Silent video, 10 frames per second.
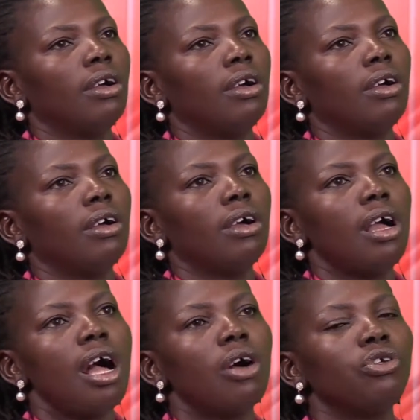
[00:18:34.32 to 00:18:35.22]

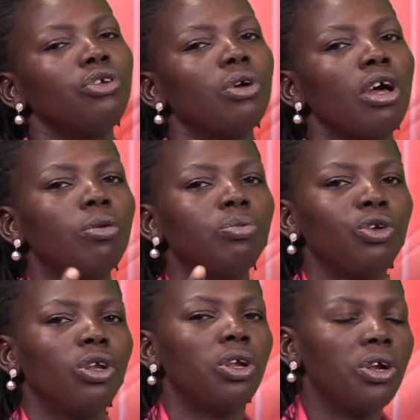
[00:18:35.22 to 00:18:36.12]
how you help
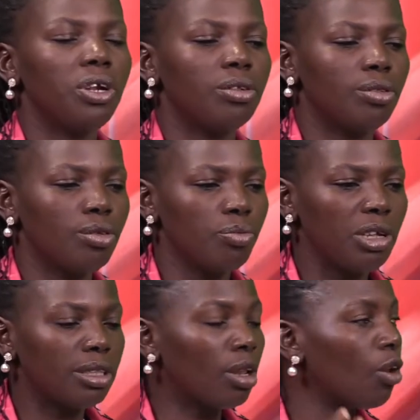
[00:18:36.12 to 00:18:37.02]
your learners to
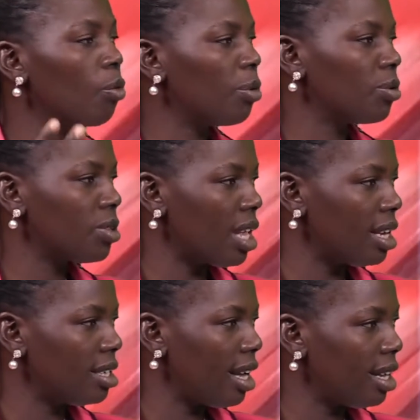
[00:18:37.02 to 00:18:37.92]
meet global
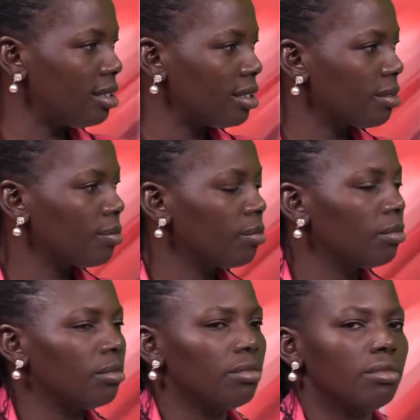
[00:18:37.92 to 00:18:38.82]
standard.
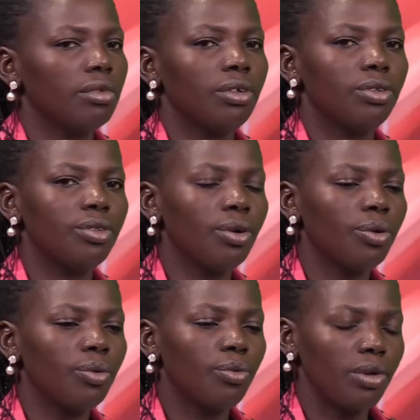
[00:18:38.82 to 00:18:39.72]

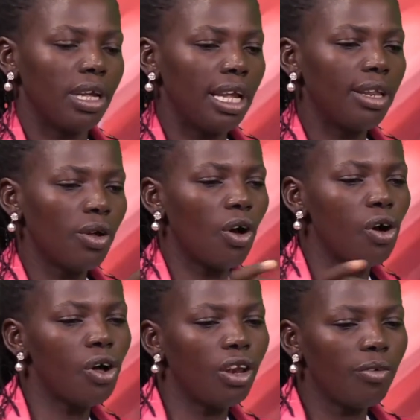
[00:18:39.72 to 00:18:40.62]
So in
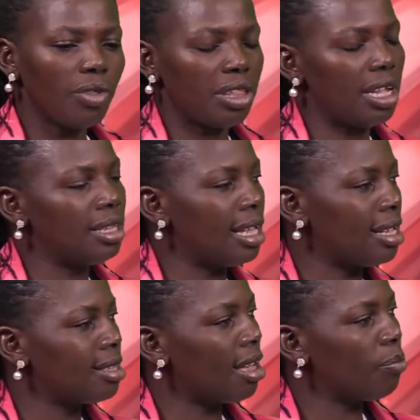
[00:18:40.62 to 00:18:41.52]
all of the things
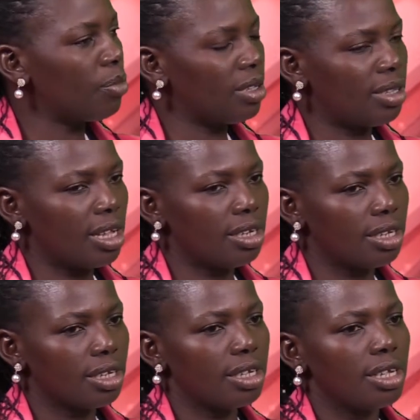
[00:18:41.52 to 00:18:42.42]
I
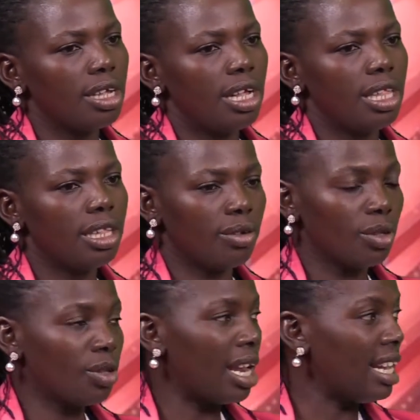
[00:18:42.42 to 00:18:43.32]
submitted, there
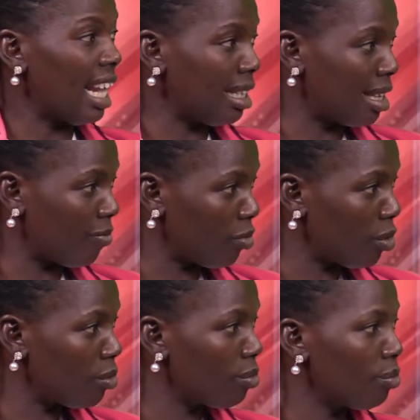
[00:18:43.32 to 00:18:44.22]
was also an
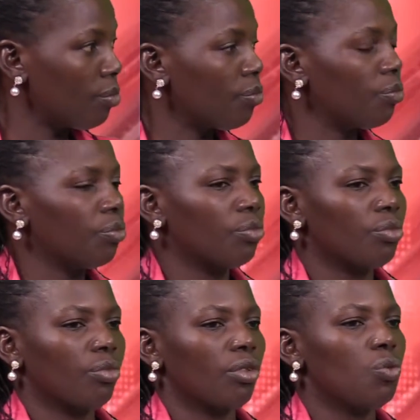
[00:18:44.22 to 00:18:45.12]
interview
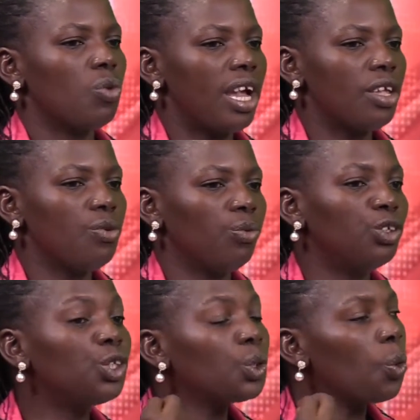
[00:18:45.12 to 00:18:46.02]
where you
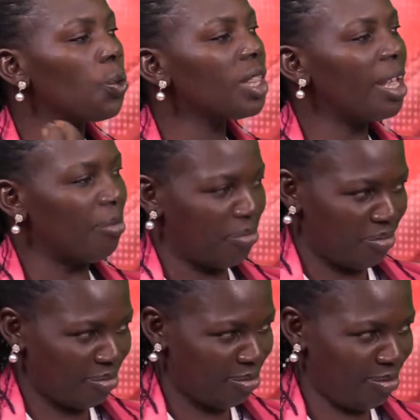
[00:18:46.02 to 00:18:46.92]
showed
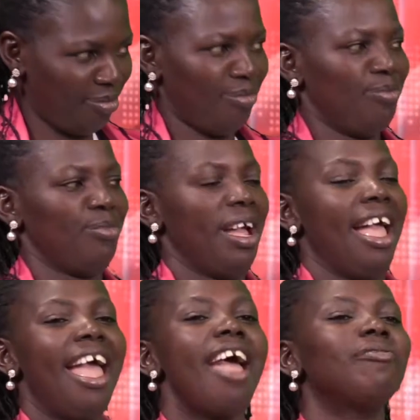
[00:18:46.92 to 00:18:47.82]
them
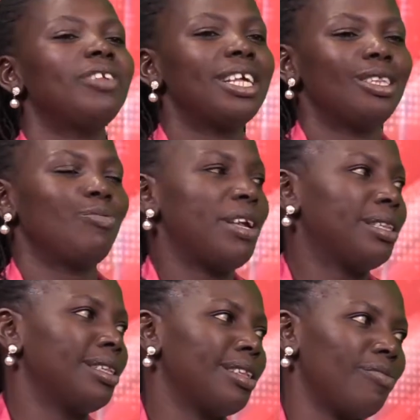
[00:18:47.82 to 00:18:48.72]

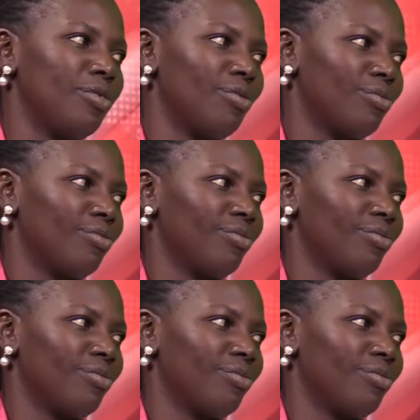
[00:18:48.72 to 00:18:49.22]
evidence-based interview,